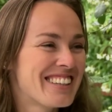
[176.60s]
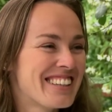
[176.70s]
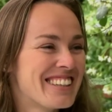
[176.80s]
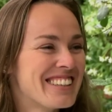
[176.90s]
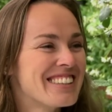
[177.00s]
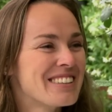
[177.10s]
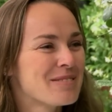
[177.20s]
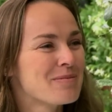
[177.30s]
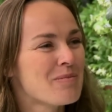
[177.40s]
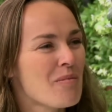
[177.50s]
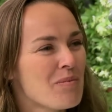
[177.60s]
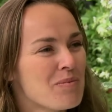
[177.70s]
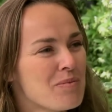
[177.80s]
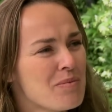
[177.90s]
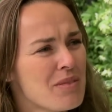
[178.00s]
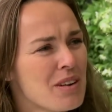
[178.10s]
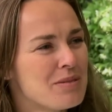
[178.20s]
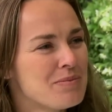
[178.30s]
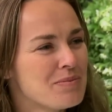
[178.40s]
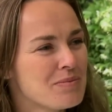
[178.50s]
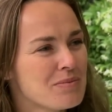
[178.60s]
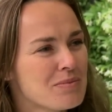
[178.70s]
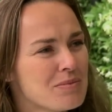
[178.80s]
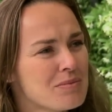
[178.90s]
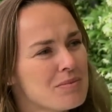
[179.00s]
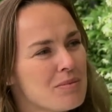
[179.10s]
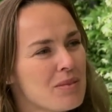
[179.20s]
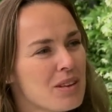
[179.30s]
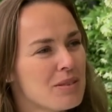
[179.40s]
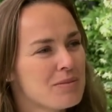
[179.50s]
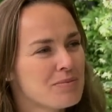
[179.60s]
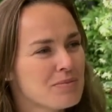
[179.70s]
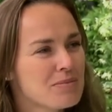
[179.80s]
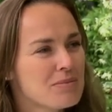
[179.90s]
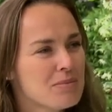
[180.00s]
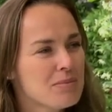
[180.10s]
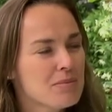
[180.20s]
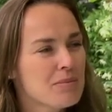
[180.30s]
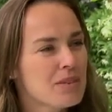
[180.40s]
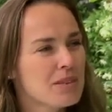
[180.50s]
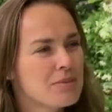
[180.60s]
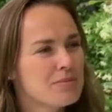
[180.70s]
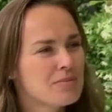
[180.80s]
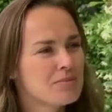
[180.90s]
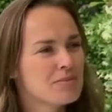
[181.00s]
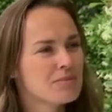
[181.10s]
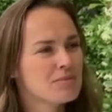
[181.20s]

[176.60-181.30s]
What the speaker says: Yeah, that's what happened. That's an interesting point, though. Do you think some of the slams are quite almost too